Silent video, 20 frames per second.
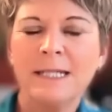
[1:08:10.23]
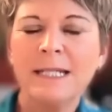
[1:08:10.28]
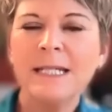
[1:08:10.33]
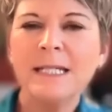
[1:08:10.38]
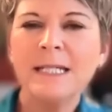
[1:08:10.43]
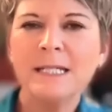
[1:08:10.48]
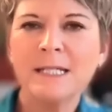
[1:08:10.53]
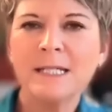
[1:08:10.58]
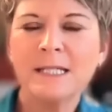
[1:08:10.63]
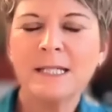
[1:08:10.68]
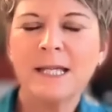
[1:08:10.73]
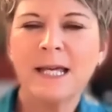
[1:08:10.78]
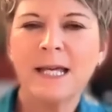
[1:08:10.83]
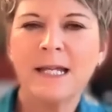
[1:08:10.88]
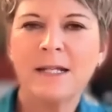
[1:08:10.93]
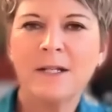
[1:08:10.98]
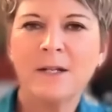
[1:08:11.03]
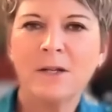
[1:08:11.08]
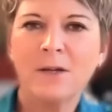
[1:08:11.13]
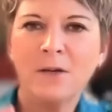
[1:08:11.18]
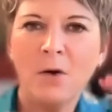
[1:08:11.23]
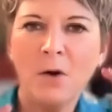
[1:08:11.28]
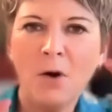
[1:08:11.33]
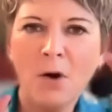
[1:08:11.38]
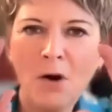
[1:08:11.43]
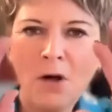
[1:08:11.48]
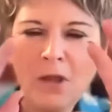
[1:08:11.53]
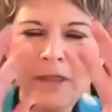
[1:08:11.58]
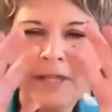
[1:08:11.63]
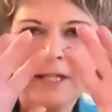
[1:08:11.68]
is that
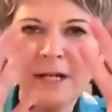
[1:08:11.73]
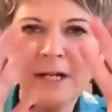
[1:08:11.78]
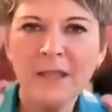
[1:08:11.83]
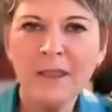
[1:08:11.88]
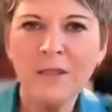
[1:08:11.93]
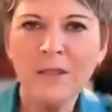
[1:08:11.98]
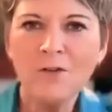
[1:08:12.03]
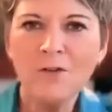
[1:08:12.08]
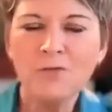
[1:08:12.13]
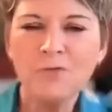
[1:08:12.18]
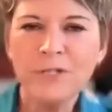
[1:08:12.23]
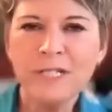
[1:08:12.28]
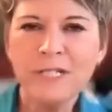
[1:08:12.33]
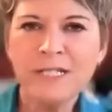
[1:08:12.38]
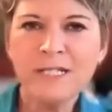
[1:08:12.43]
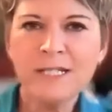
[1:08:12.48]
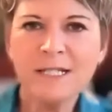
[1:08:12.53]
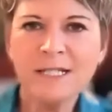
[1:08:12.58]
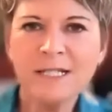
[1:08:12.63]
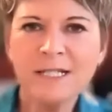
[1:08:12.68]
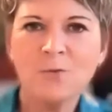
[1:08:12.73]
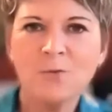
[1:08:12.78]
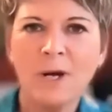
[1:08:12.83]
all the other reasons